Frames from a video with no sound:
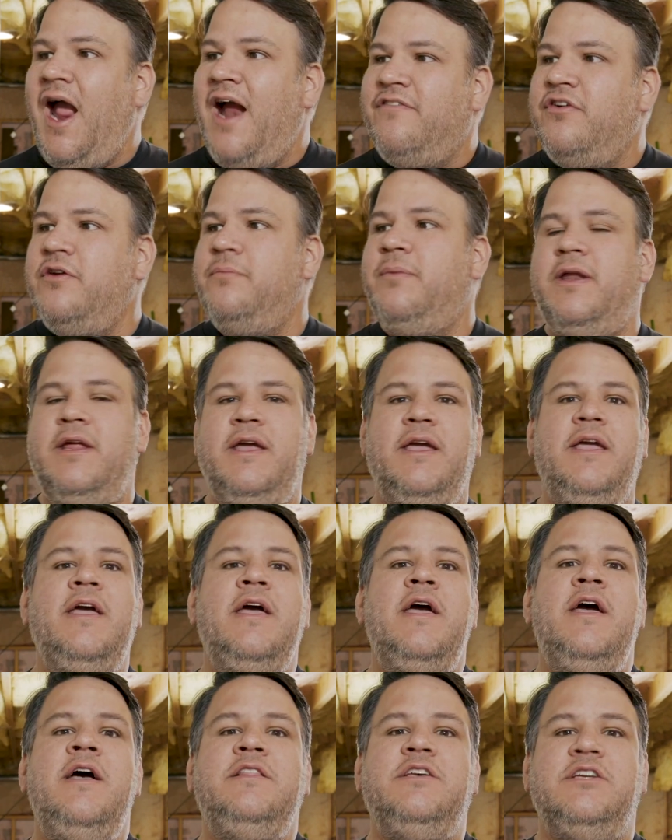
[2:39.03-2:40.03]
everybody
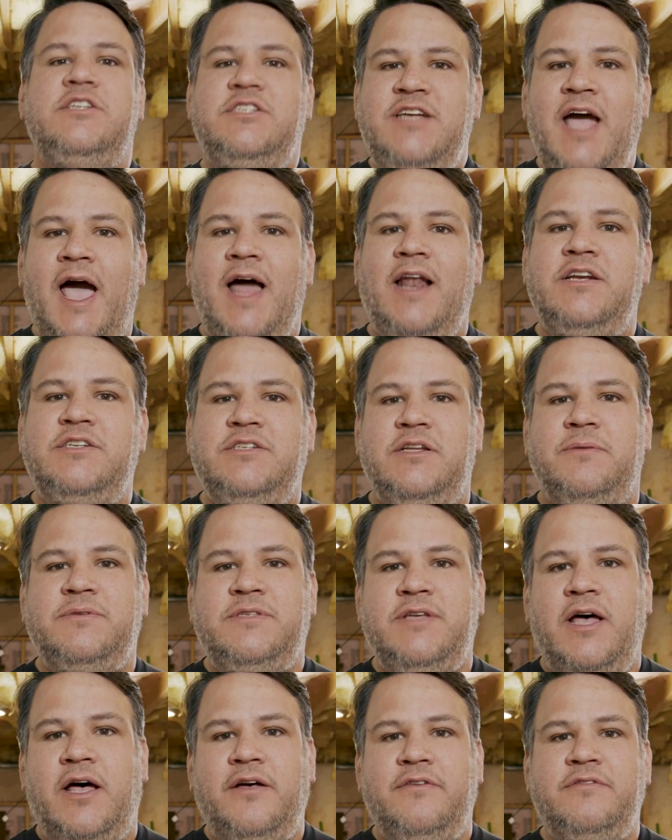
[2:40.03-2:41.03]
to challenge
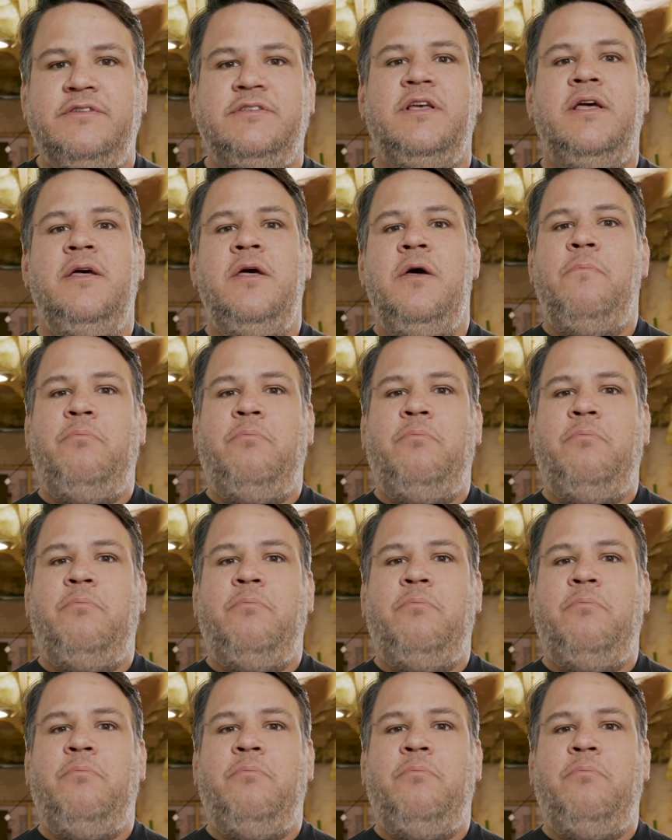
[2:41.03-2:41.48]
themselves,